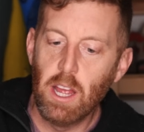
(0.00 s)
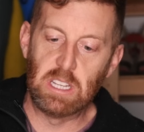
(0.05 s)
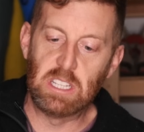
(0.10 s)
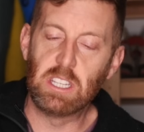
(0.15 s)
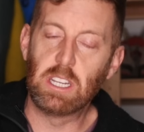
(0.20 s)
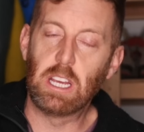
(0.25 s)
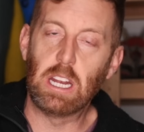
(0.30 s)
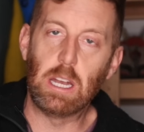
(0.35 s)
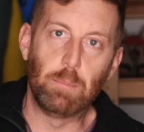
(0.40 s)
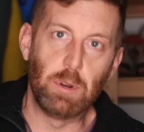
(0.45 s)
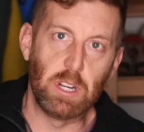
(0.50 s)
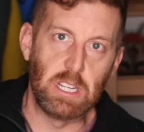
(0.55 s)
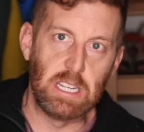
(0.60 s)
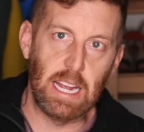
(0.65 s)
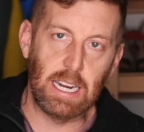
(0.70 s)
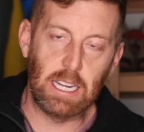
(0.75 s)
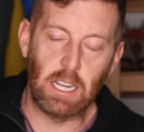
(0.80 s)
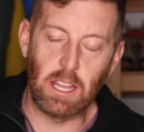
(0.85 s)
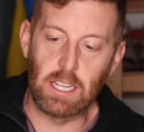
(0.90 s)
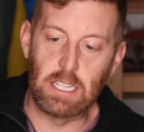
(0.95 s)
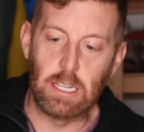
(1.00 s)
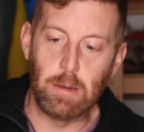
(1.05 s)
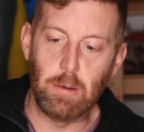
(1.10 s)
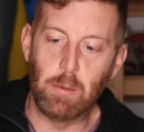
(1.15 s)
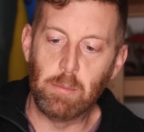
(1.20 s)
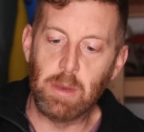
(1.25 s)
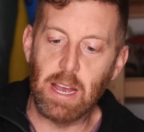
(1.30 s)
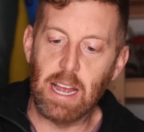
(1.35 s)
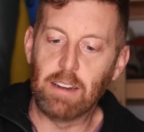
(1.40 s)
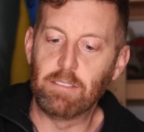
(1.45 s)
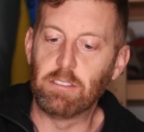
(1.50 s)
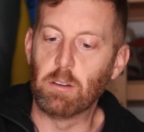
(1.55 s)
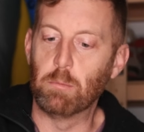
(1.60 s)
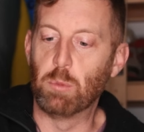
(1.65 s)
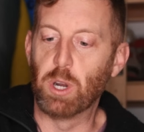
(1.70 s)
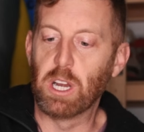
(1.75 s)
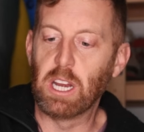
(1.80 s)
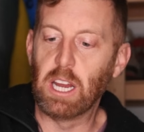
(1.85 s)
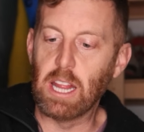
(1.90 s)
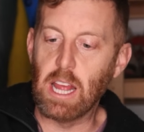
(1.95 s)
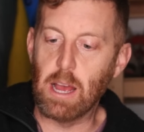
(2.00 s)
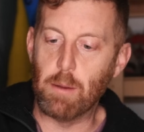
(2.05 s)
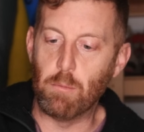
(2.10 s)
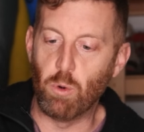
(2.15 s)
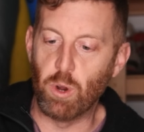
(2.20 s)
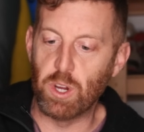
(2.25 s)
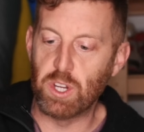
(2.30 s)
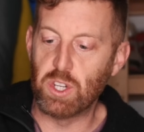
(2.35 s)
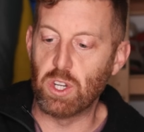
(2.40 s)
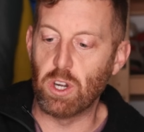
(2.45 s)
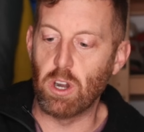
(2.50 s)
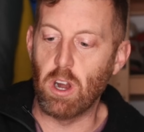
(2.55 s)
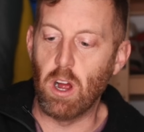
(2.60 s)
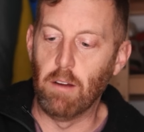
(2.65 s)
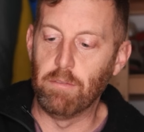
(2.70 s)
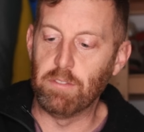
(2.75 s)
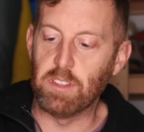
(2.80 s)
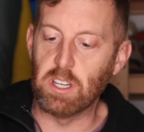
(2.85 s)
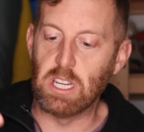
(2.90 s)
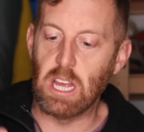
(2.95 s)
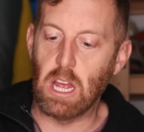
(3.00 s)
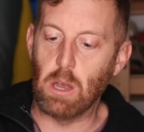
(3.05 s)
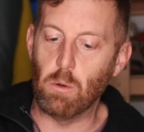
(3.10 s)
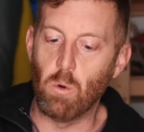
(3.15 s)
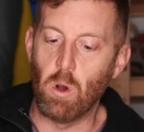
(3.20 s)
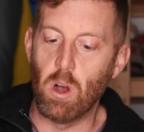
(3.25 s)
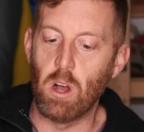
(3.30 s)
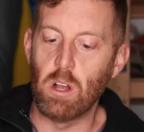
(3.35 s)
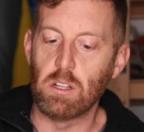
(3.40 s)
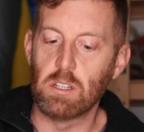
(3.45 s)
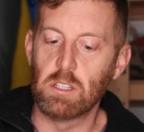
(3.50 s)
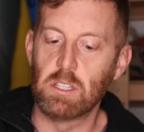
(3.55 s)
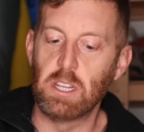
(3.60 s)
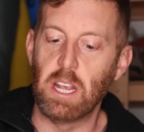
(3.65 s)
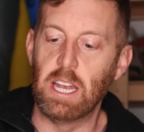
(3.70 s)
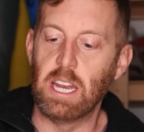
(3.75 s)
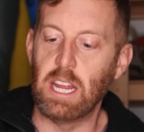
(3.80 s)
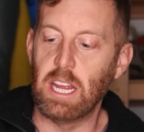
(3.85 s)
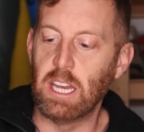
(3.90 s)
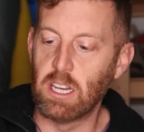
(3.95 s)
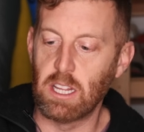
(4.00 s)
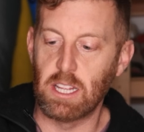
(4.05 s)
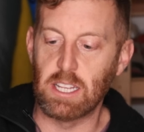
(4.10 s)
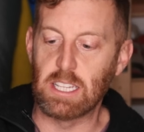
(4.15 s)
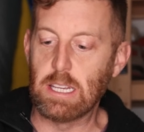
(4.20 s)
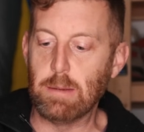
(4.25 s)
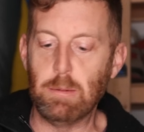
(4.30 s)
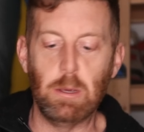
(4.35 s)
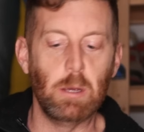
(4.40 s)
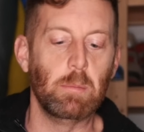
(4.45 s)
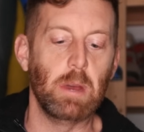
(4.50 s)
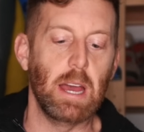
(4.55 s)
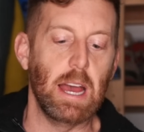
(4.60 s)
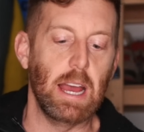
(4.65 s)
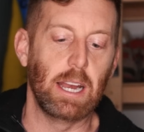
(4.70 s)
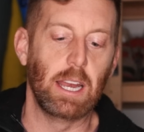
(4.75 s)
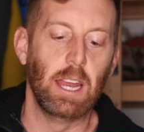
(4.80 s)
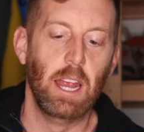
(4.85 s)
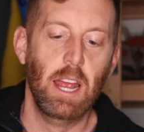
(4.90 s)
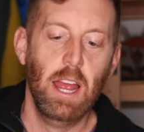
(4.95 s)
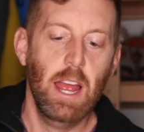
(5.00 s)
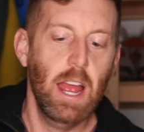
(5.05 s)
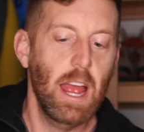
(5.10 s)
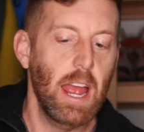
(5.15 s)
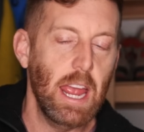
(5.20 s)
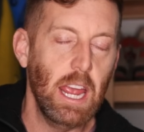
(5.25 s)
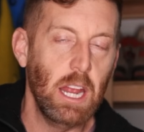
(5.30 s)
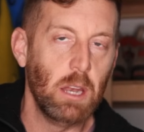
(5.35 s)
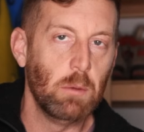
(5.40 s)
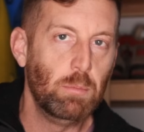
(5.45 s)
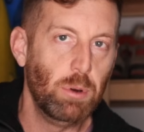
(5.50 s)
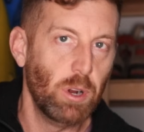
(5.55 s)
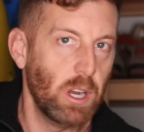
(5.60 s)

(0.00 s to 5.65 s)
This is gonna protect the sleeping bag from bringing that moisture off the tent walls and into the sleeping bag and